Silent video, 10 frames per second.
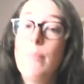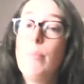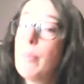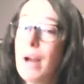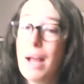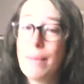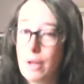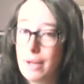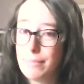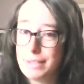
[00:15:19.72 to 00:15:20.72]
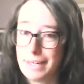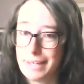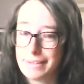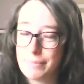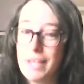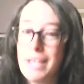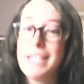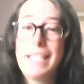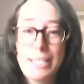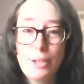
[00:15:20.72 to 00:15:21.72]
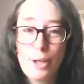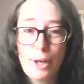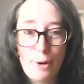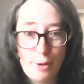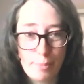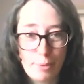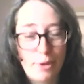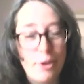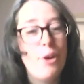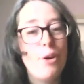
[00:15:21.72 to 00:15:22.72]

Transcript: But perhaps I am mistaken. Let's look at our other book,